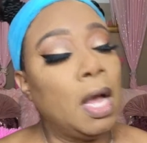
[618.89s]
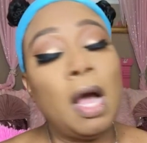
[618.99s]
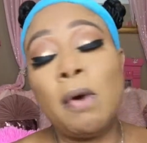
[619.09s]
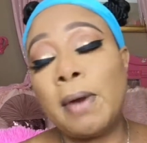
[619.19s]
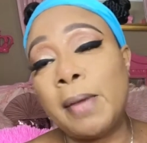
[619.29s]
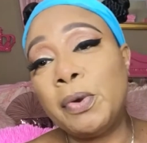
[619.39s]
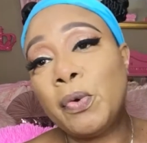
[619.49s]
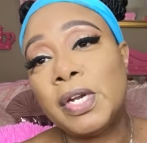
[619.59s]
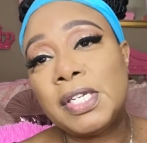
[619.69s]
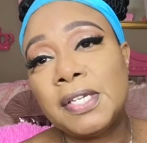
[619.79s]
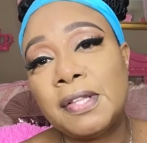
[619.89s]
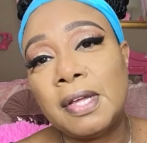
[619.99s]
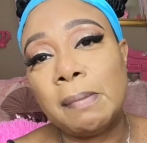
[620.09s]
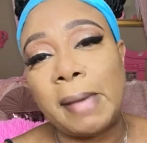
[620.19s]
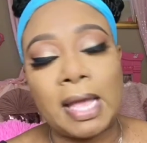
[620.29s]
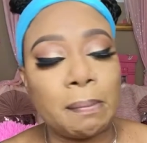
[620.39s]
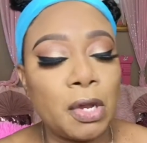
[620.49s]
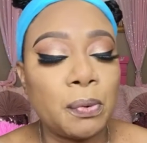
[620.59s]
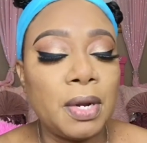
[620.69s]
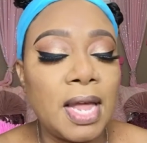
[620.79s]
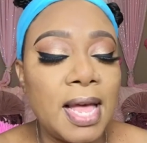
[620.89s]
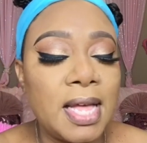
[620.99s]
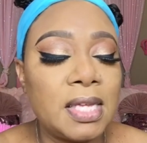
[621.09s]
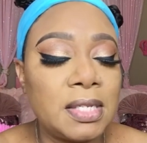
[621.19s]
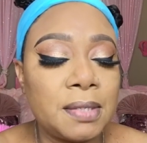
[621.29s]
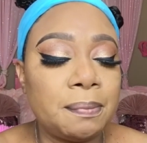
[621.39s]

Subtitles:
All right, we're going into the MAC Mineralize